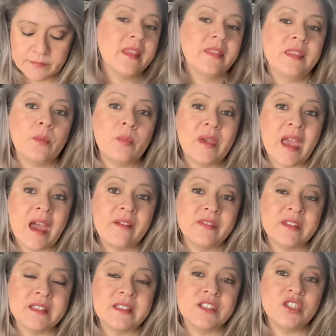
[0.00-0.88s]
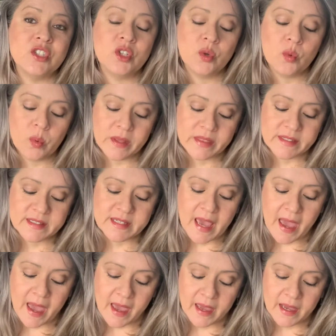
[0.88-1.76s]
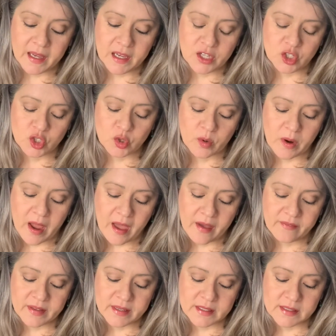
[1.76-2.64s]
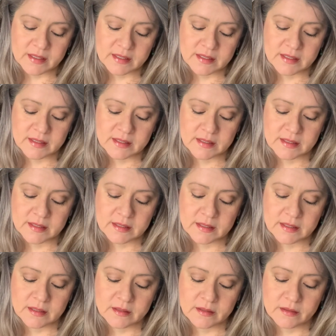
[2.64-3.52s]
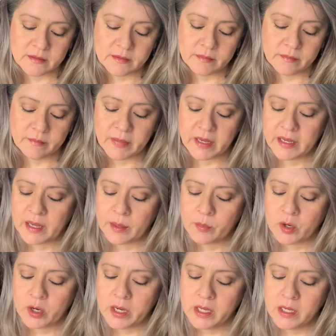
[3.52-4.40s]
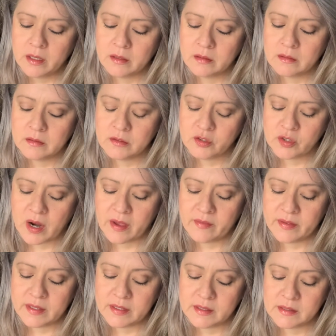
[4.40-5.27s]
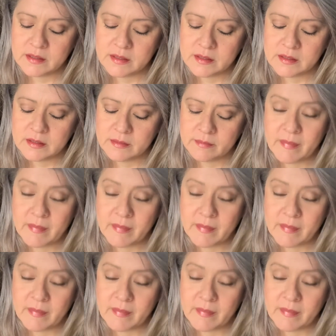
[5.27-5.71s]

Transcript: Then we have this new with tag Travis Mathis